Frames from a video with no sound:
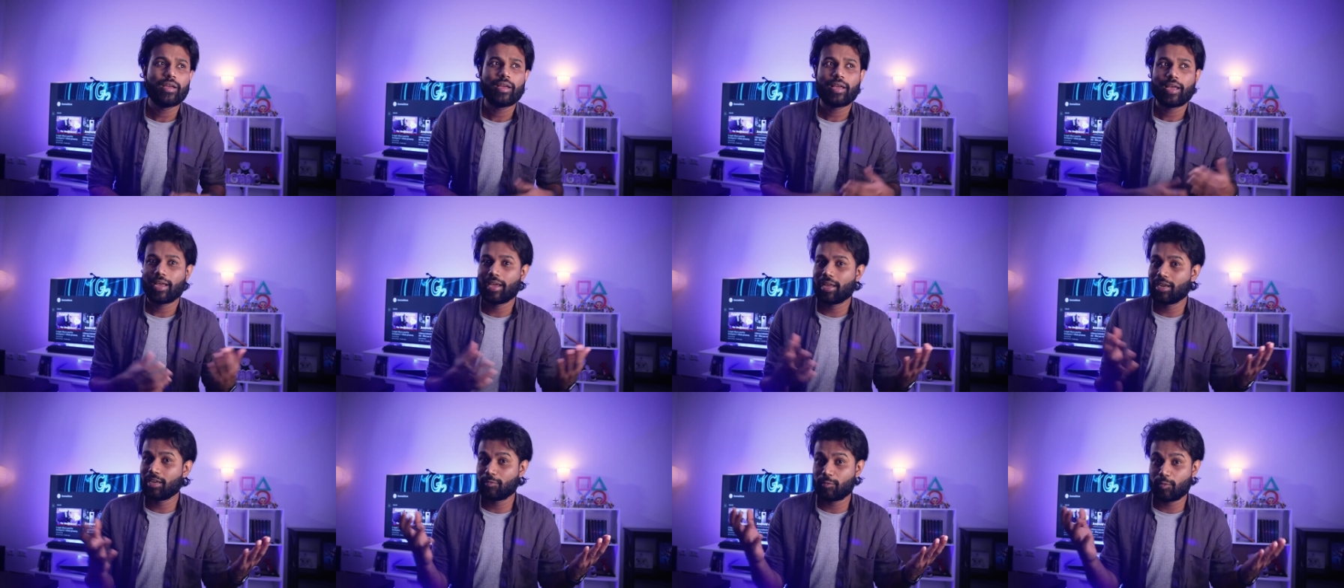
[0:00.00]

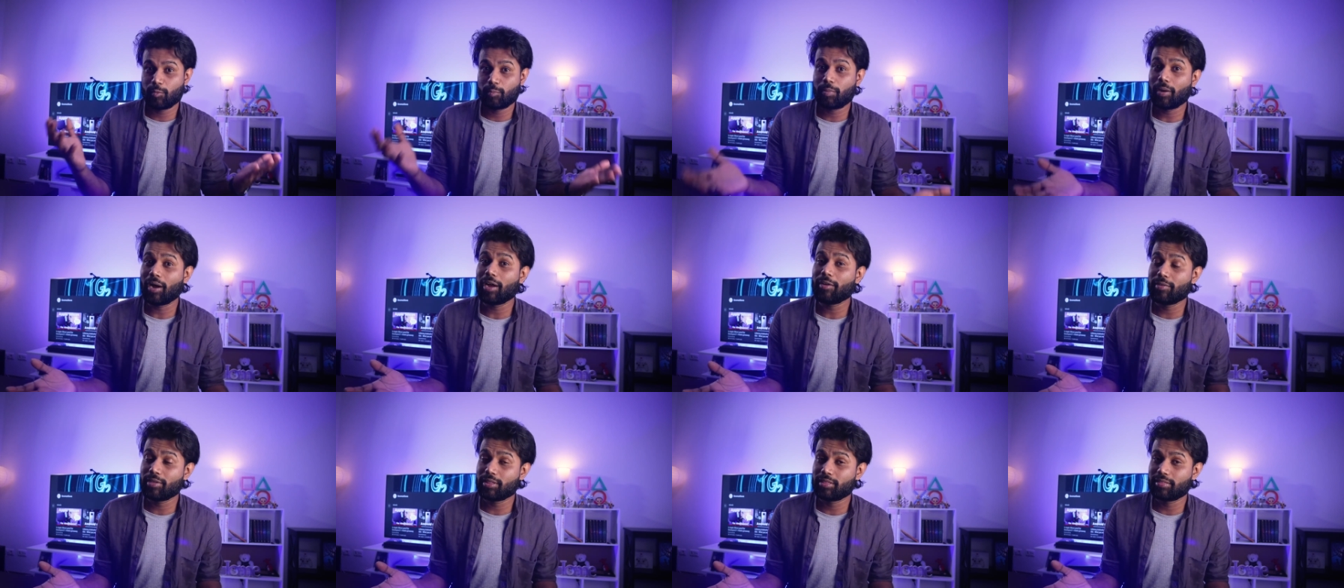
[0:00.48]
And if you
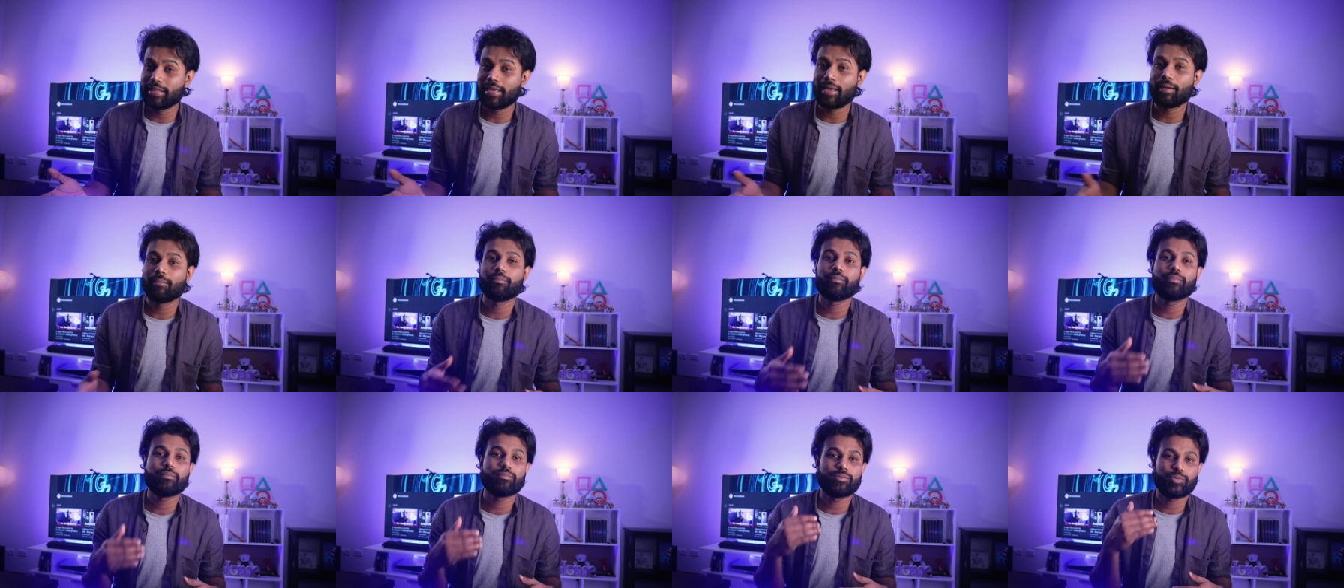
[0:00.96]
buy with
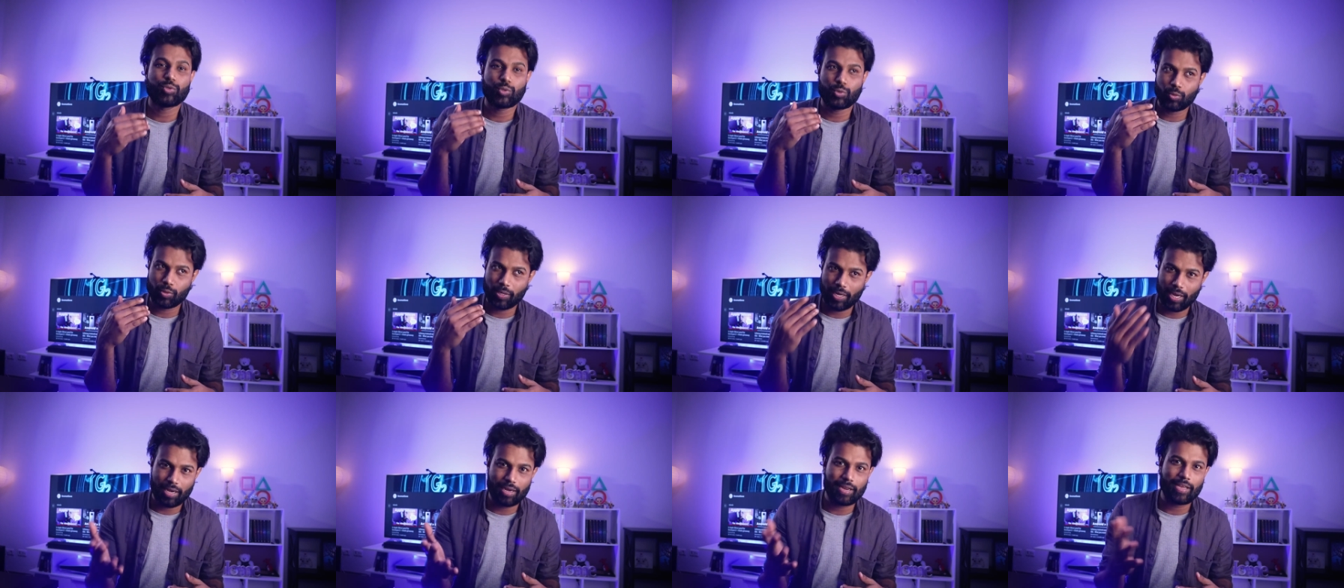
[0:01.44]
them, you
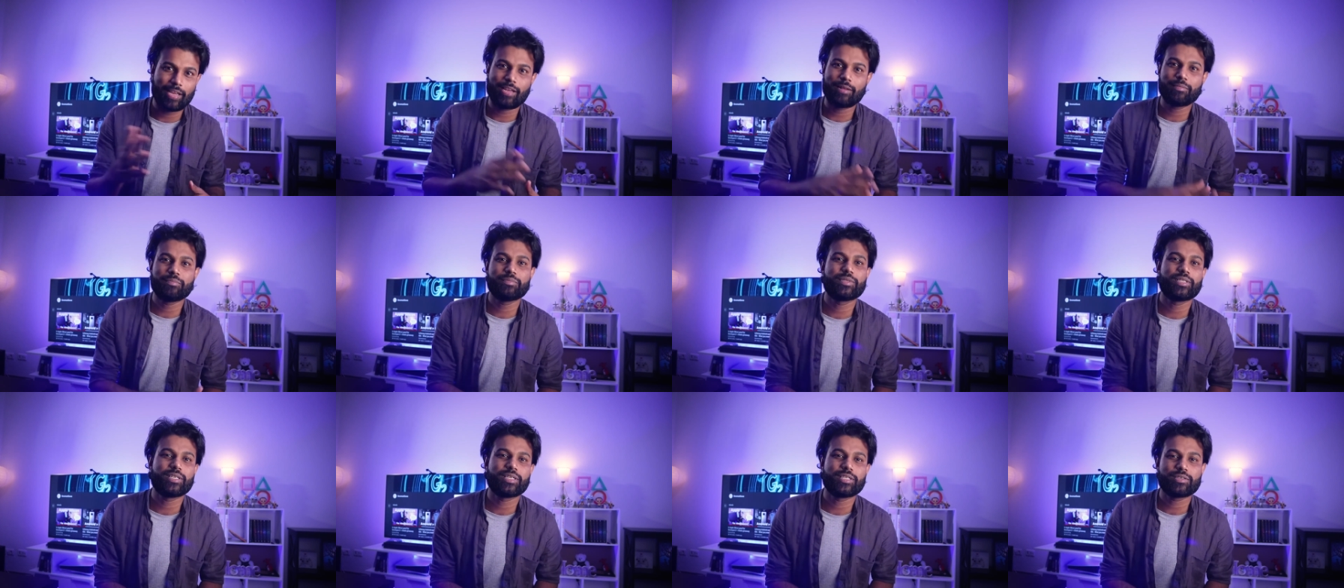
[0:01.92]
can
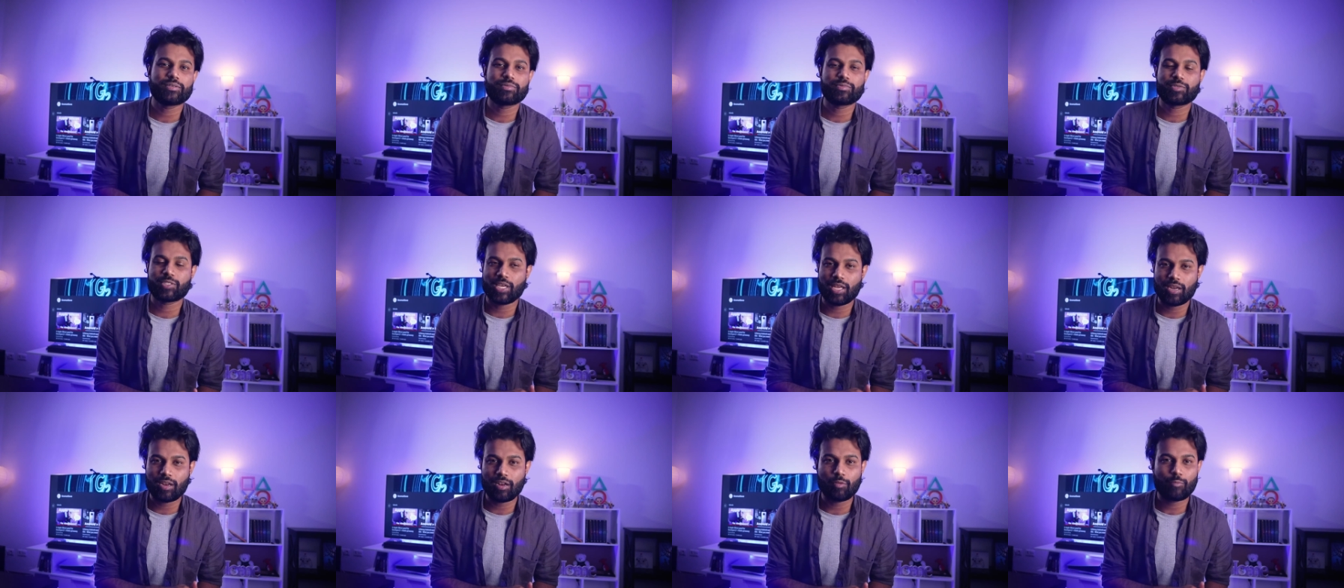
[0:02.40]
help the
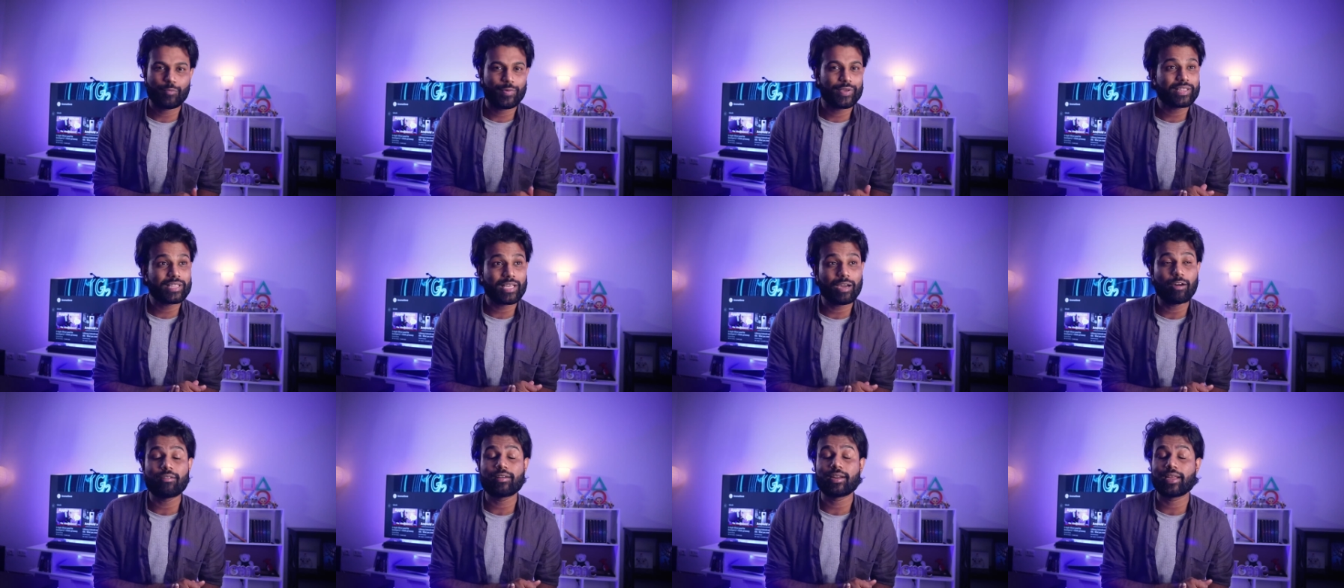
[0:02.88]
channel
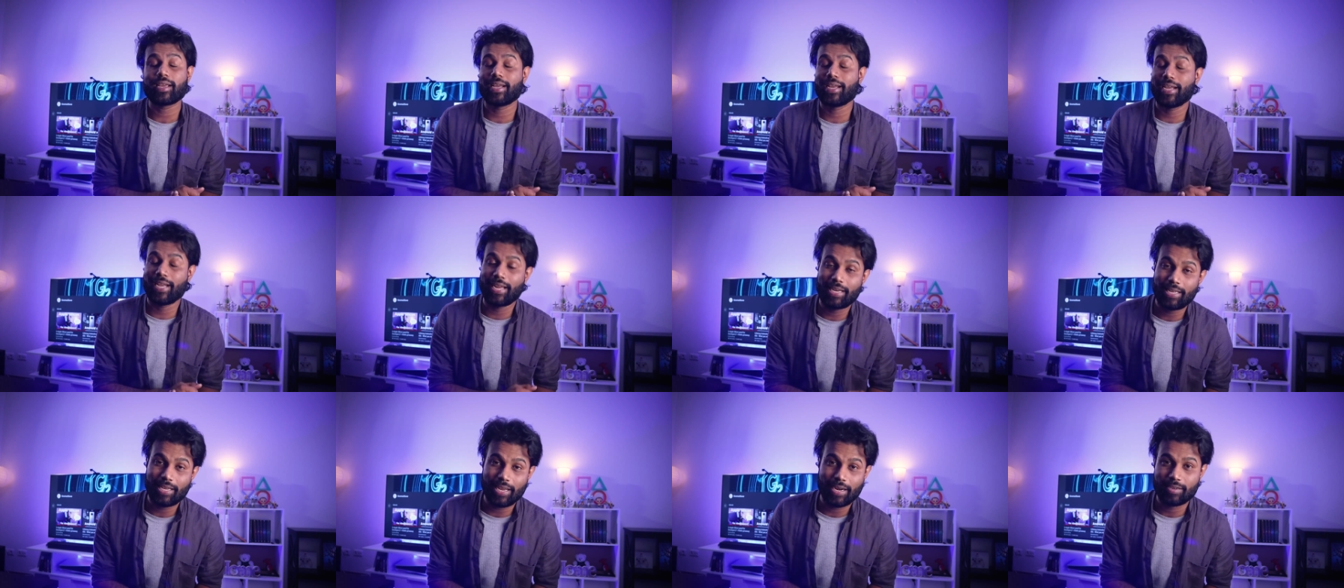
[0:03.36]
without
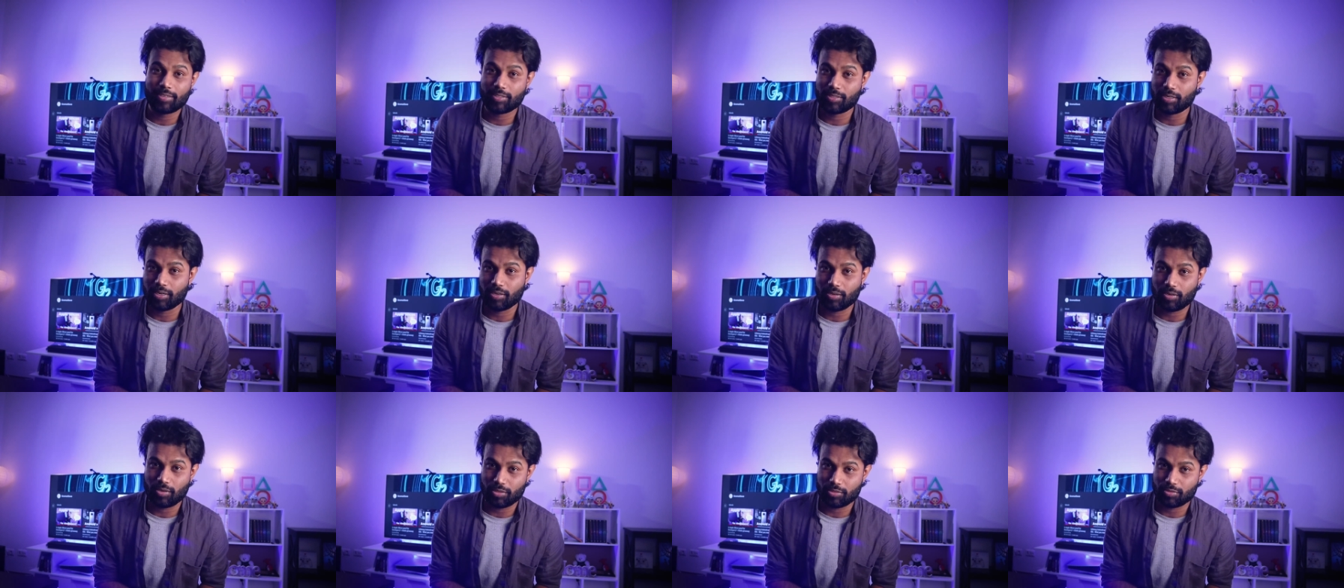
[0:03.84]
any
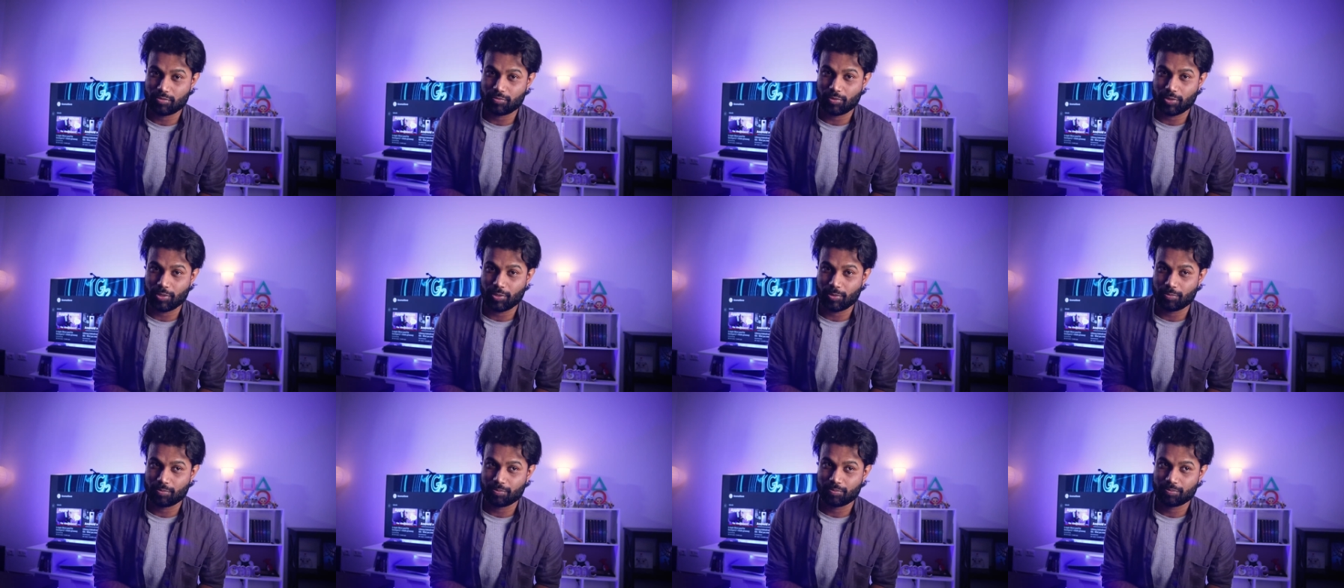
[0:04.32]
additional cost for
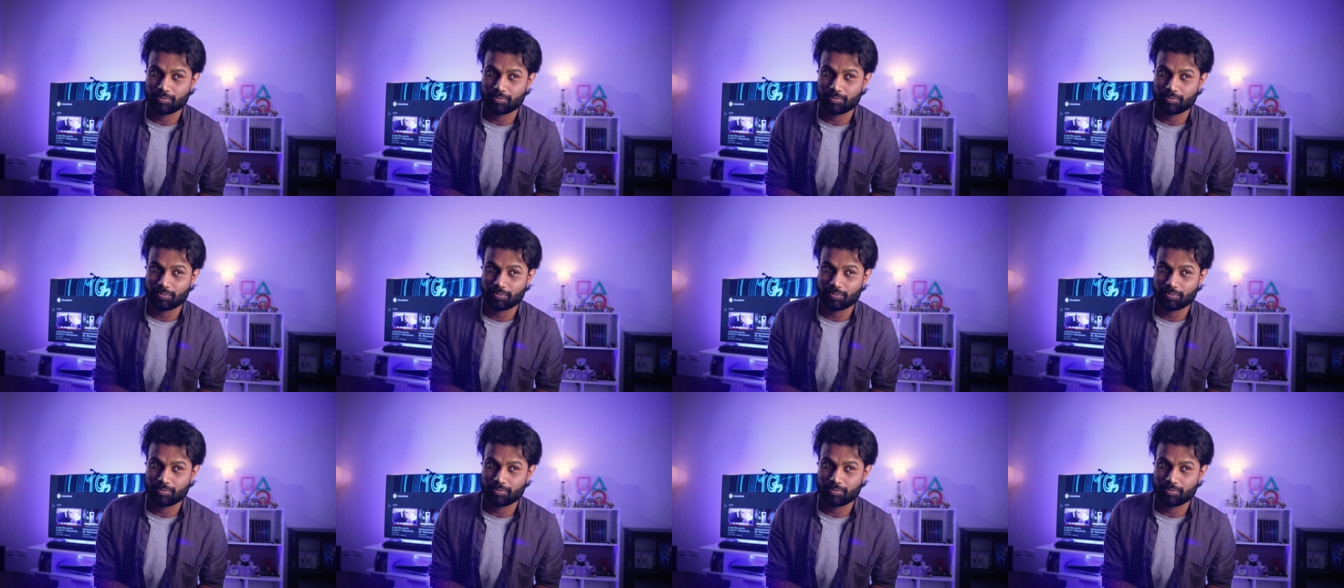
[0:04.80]
you.